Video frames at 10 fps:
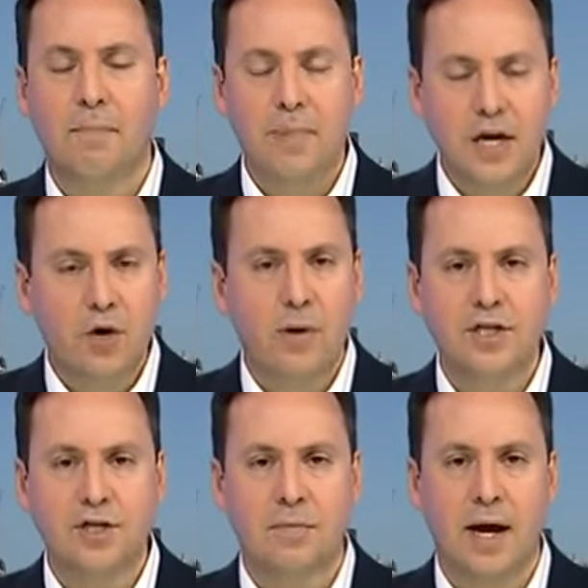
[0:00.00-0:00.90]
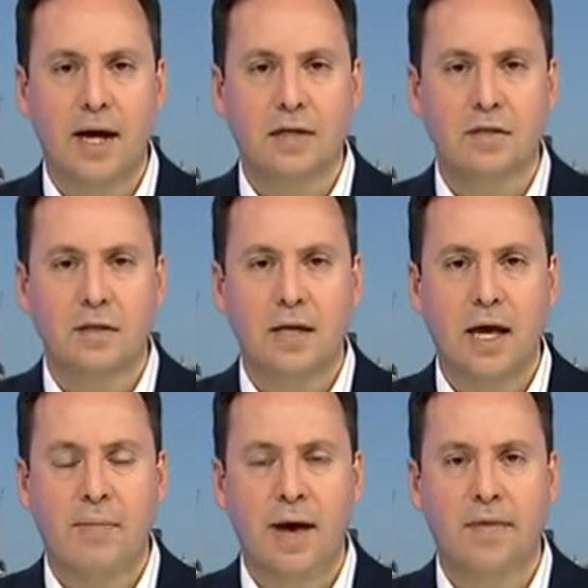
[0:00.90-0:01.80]
big question marks
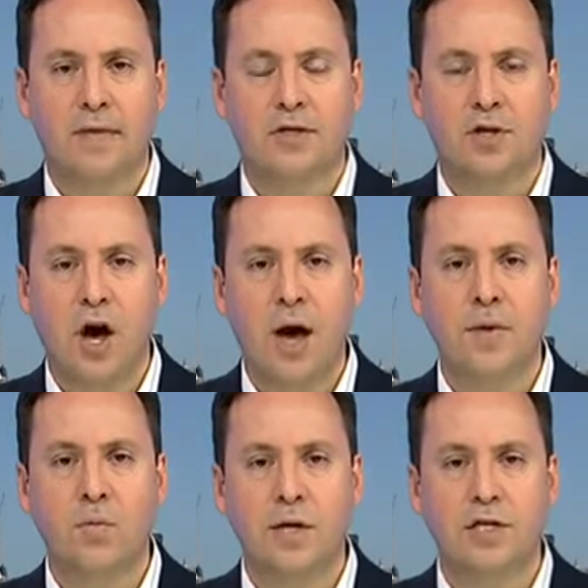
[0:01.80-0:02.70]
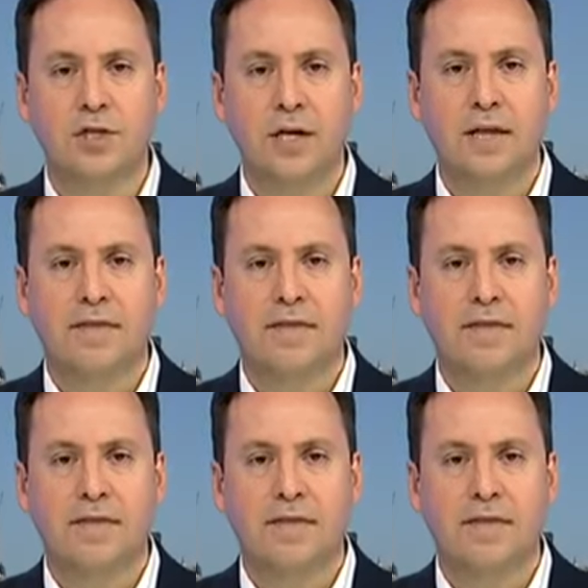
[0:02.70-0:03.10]
about the time in which